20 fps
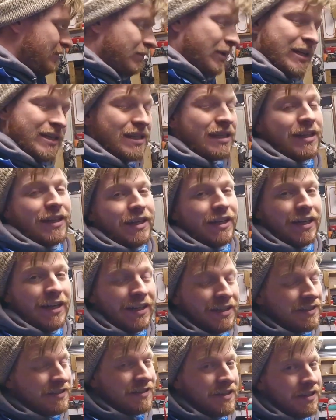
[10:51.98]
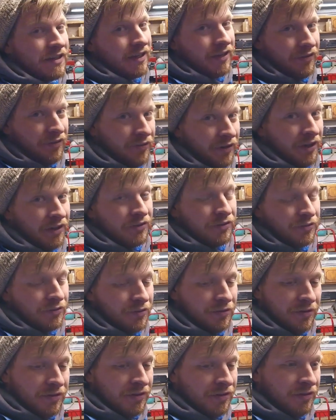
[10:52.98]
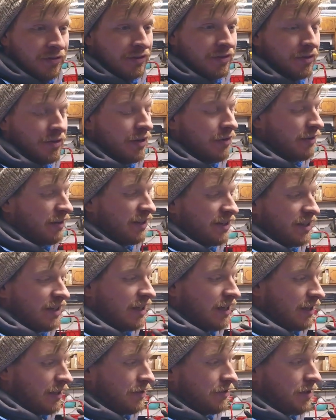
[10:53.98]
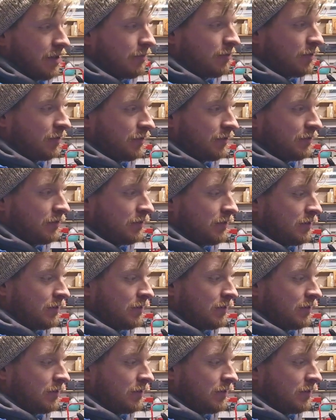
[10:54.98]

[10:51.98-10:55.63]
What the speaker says: Basically, I just didn't have the right tools, so I went and got a Dremel.